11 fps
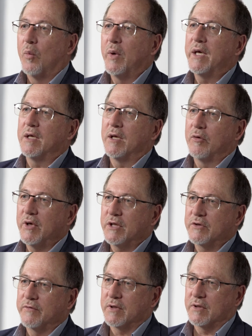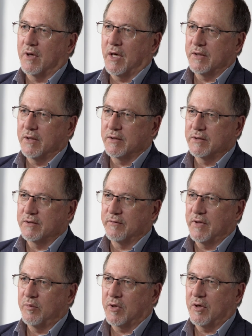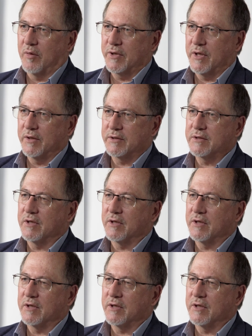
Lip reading: we can enrich for the diagnosis of haemochromatosis.